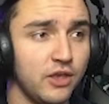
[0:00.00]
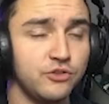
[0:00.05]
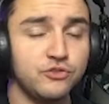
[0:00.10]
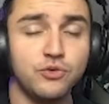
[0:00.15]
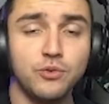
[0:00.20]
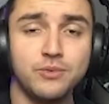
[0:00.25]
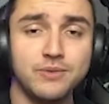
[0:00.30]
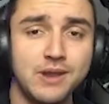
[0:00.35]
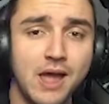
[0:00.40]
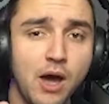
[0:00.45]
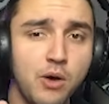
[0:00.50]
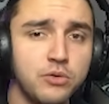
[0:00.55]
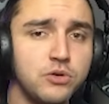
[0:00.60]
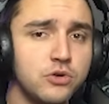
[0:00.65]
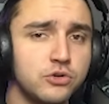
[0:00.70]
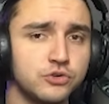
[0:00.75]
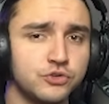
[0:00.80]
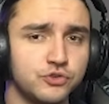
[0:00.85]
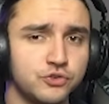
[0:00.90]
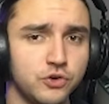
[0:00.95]
Okay, so now
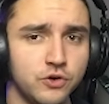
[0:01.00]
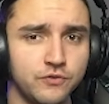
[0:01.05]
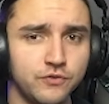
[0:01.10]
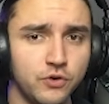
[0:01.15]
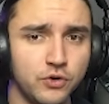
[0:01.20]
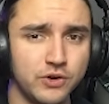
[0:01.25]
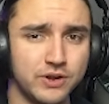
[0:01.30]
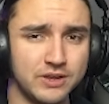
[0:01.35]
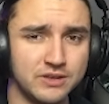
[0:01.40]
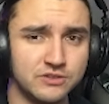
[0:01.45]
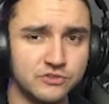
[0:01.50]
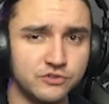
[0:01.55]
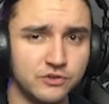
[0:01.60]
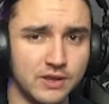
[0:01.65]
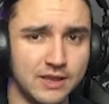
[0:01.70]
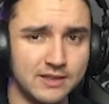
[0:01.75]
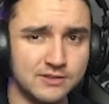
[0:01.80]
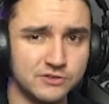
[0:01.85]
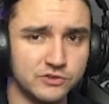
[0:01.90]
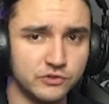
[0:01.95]
your server
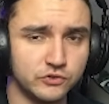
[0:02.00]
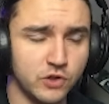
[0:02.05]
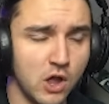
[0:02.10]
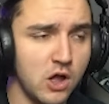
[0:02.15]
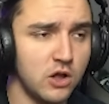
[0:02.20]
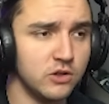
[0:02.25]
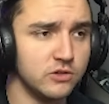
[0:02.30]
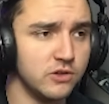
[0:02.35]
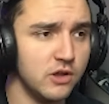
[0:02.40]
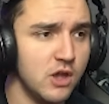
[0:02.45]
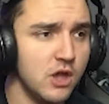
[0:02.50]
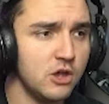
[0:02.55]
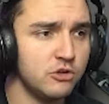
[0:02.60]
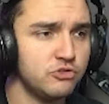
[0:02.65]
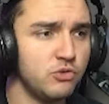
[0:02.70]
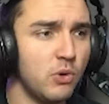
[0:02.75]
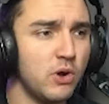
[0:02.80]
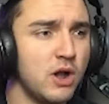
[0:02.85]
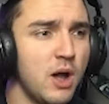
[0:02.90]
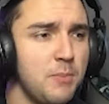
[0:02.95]
is installed.
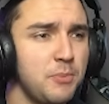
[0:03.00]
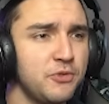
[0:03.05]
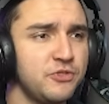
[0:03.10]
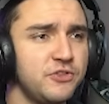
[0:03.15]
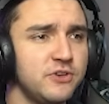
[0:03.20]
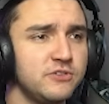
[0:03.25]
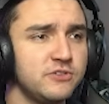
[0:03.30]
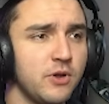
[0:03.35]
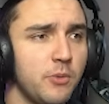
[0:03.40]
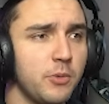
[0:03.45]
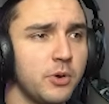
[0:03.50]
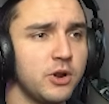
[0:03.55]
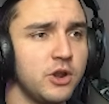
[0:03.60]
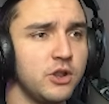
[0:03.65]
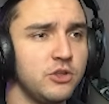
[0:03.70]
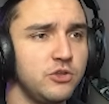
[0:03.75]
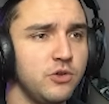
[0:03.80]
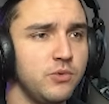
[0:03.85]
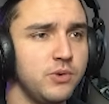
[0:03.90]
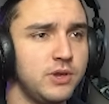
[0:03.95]
So a couple things that we're
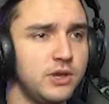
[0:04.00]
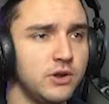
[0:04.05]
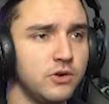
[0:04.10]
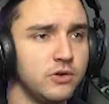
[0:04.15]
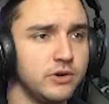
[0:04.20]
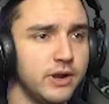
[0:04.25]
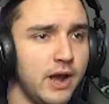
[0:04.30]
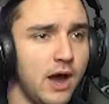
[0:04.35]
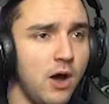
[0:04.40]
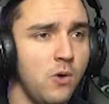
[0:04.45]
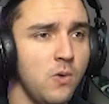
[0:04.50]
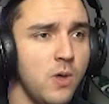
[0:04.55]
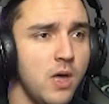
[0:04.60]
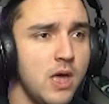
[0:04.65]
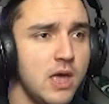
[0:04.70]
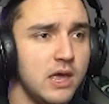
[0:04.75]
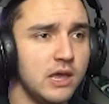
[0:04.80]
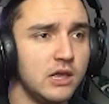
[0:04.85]
going to do here now